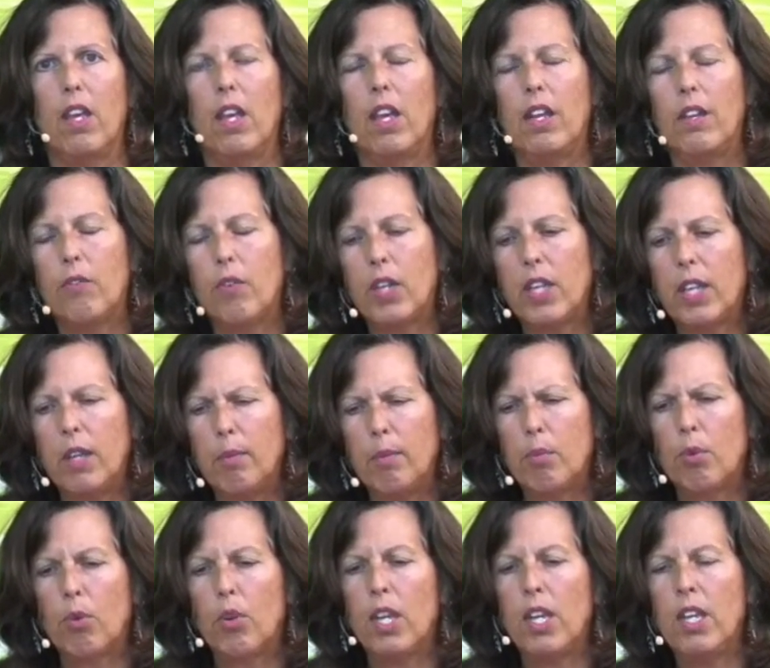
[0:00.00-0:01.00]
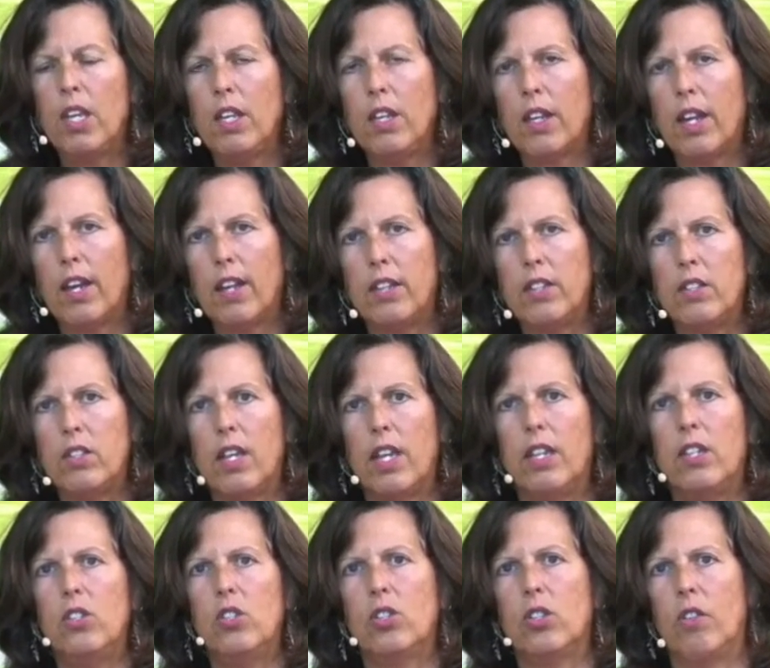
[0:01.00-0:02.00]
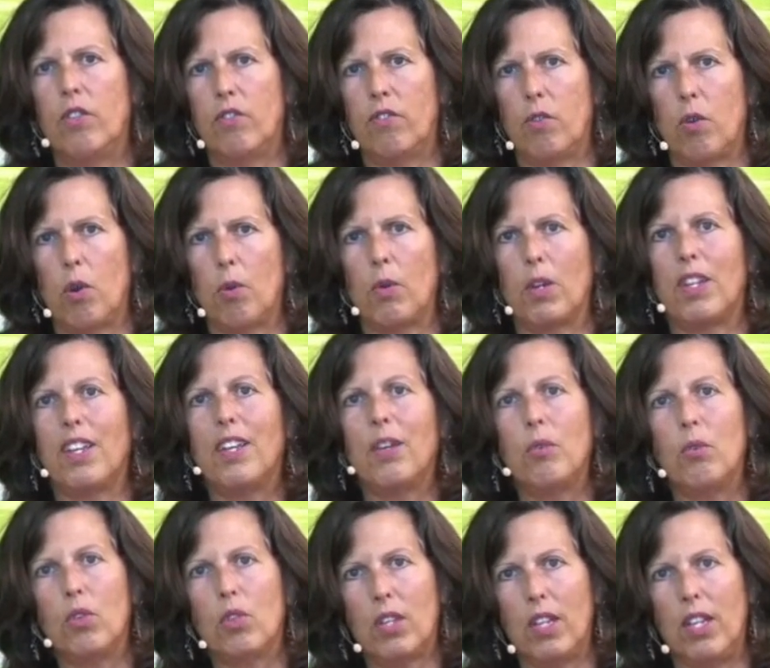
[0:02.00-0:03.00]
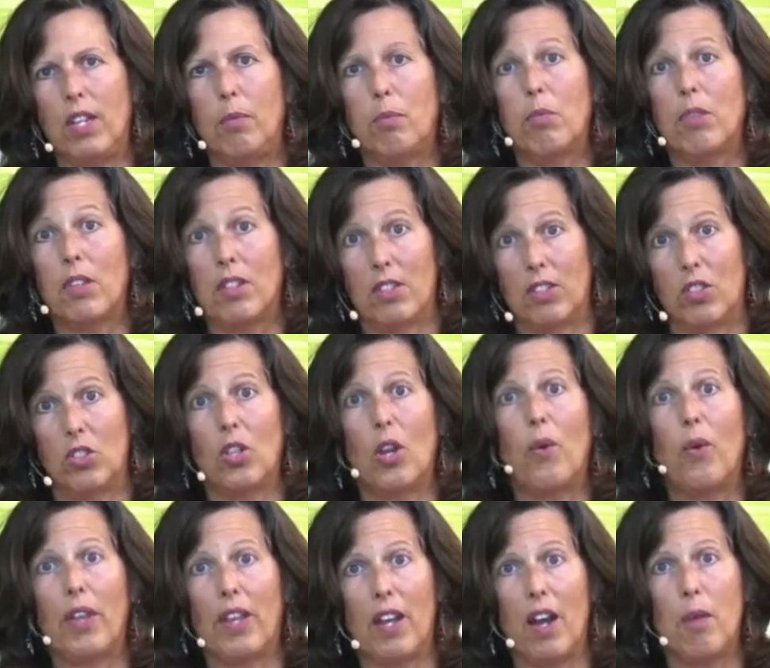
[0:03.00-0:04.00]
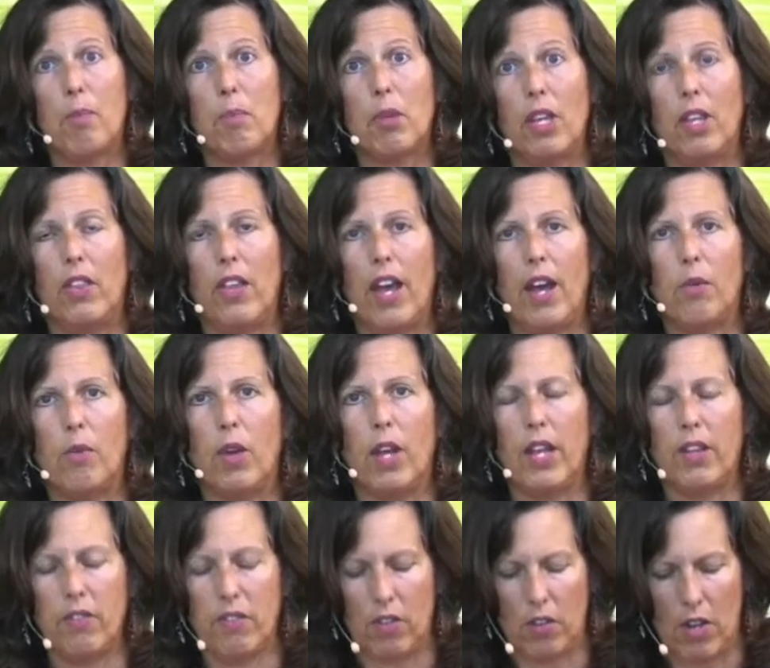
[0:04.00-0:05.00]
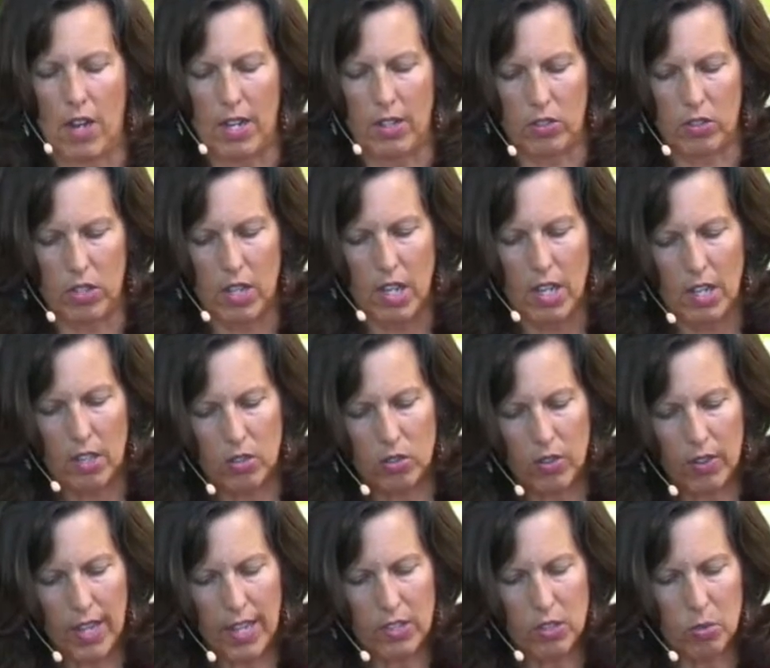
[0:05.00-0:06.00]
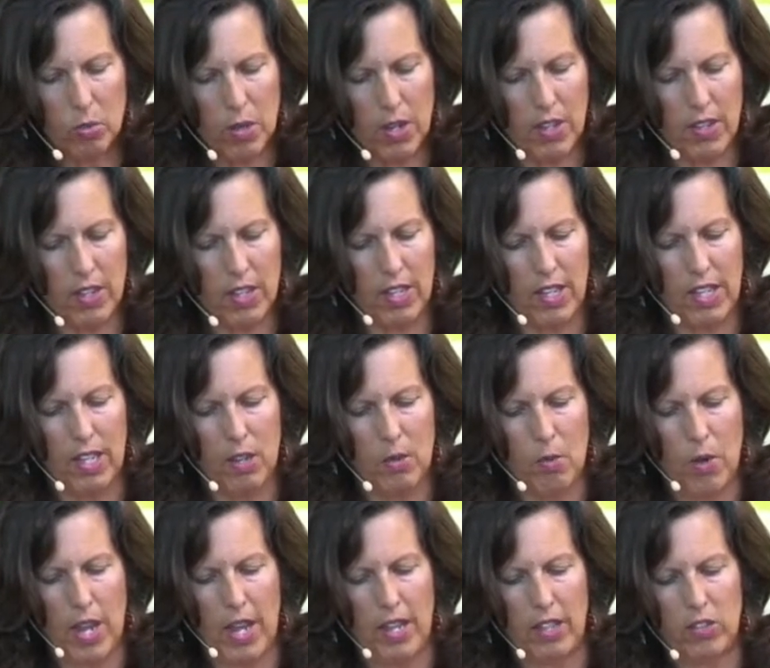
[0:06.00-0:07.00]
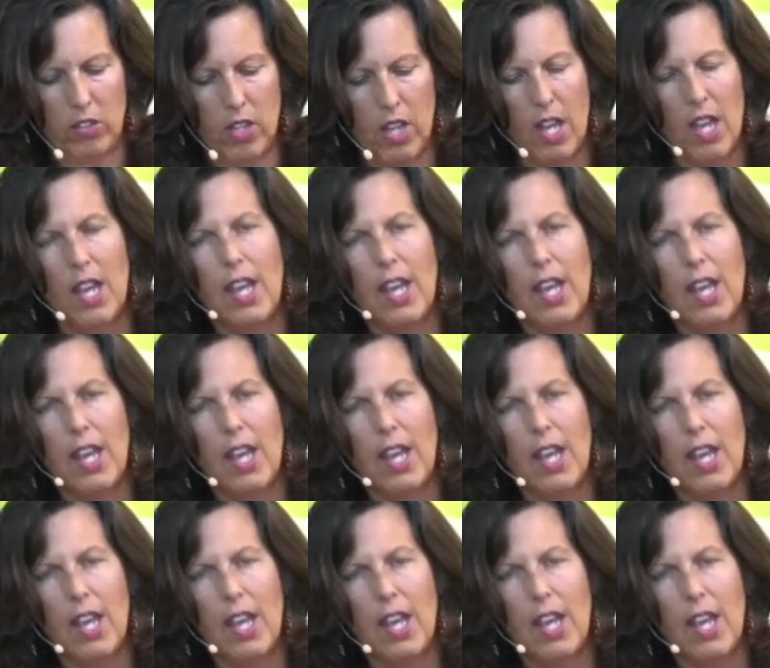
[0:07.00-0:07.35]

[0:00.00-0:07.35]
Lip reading: And if we keep bringing that intention forward, it will keep showing up in that way for us. So that's one of the key ways.